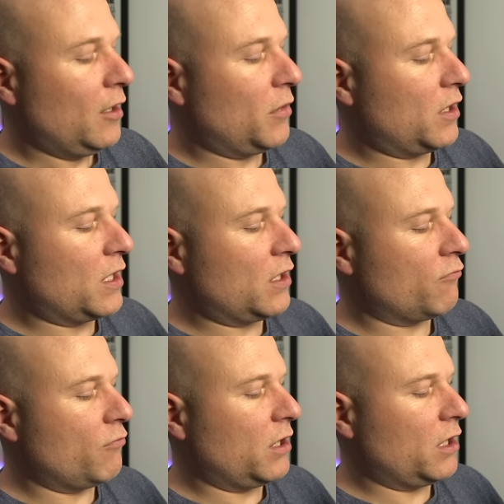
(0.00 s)
because it's
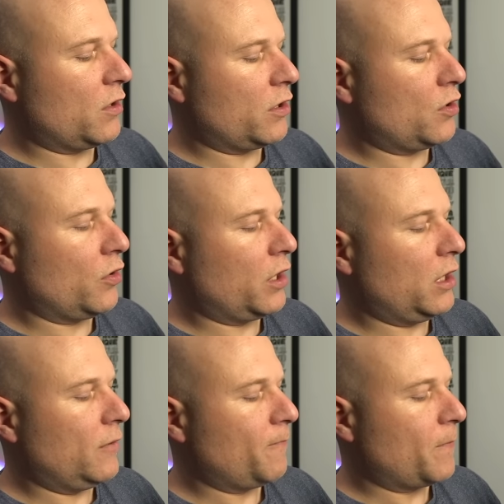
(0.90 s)
really sort of
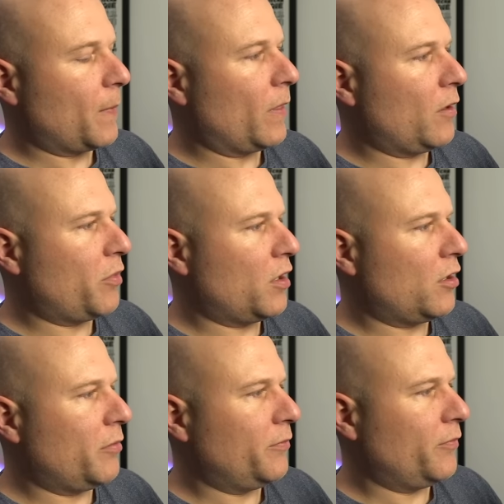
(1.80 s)
tucking your
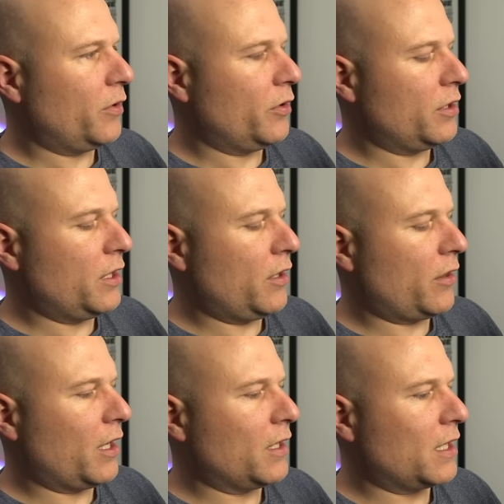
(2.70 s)
palm underneath
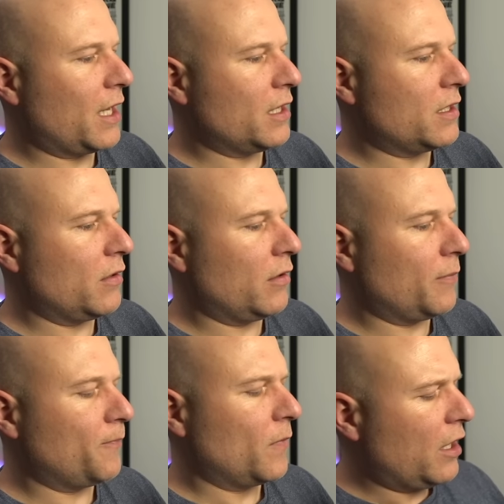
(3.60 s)
there to get to them.